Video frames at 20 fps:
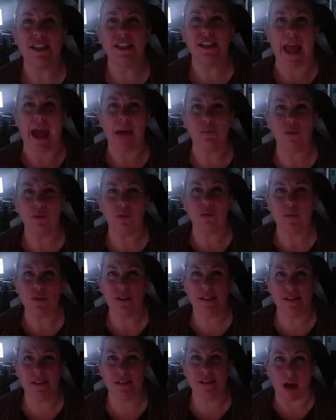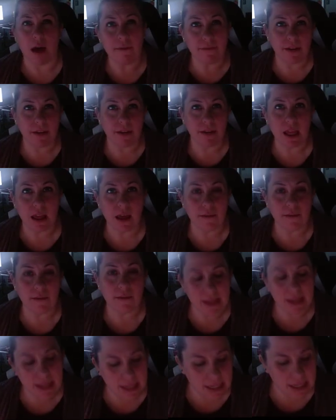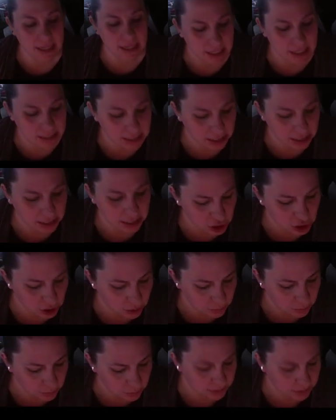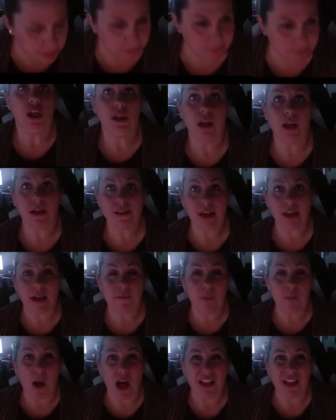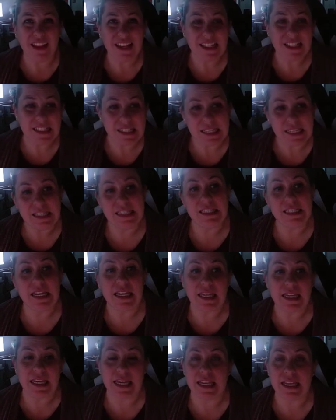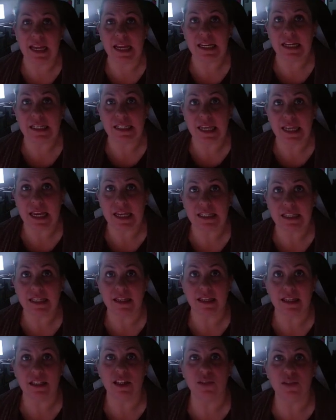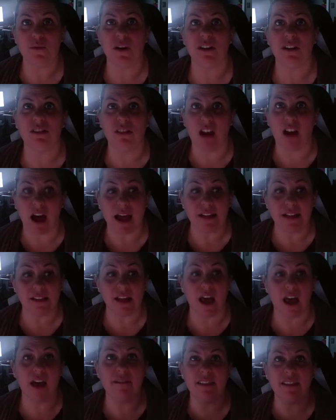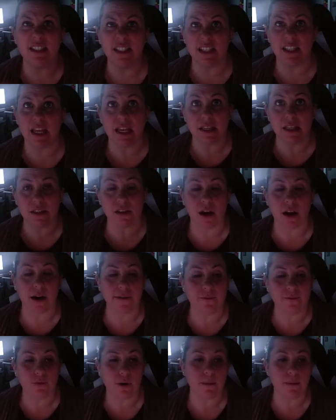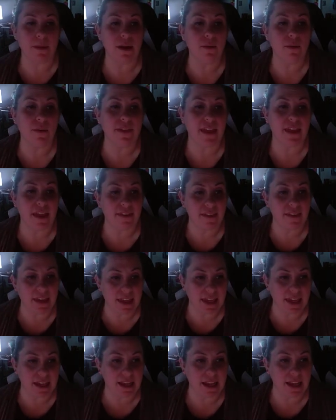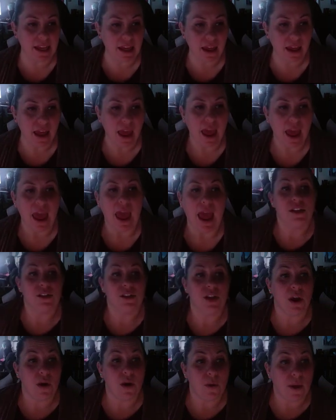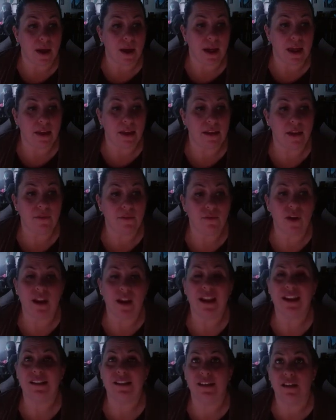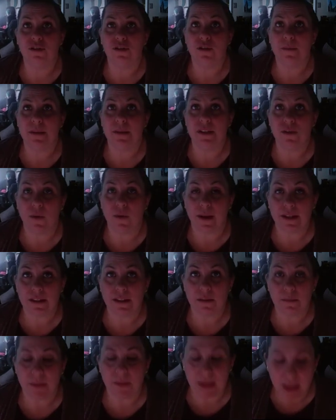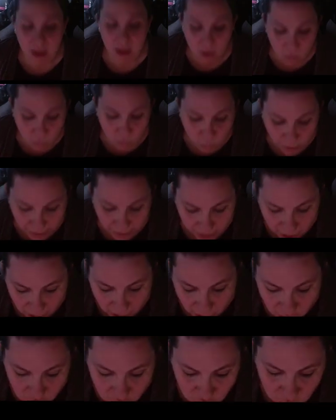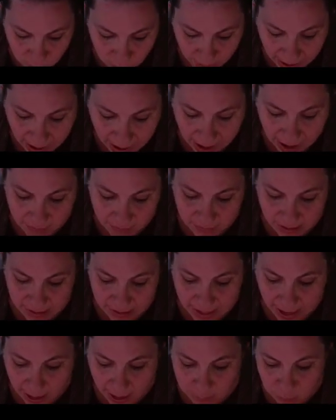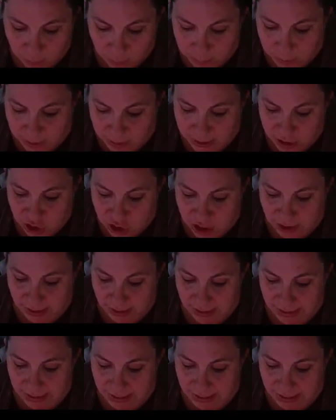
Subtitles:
an abnormal softening of the kidney tissues. You can also have polycystic kidney disease, and this is where lots of cysts are forming within the kidney. So nephrotic syndrome is going to be where you have an abnormal condition of the